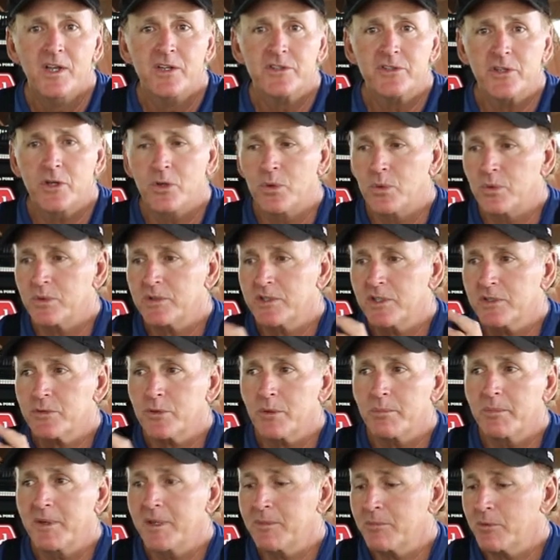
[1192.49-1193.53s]
So just
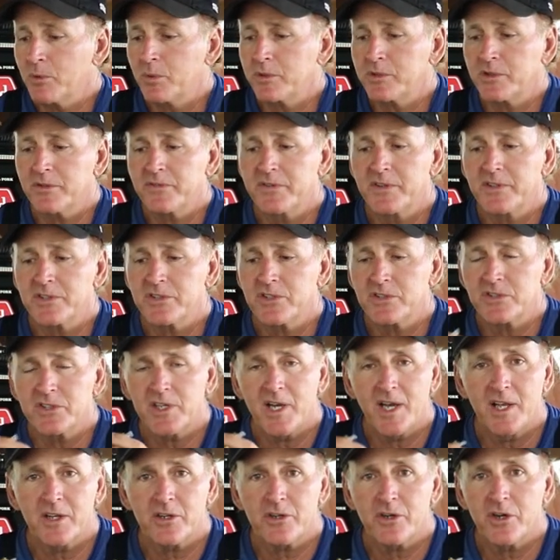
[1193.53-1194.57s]
remember, when you're fishing
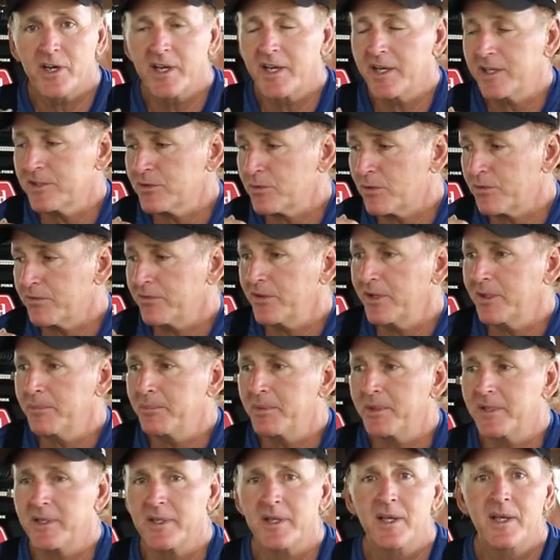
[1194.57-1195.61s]
shallow cranks or
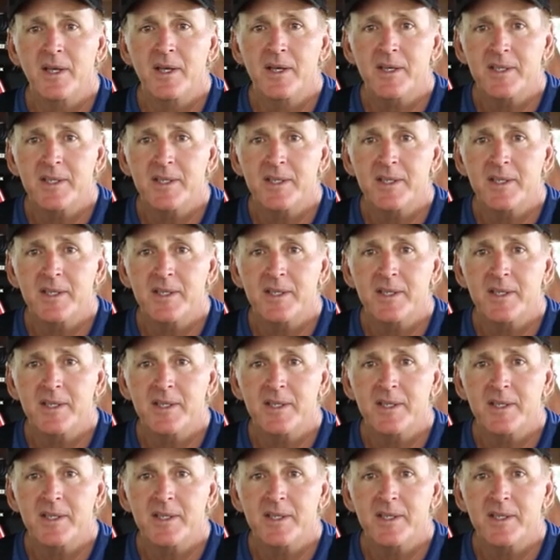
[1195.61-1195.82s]
flipping,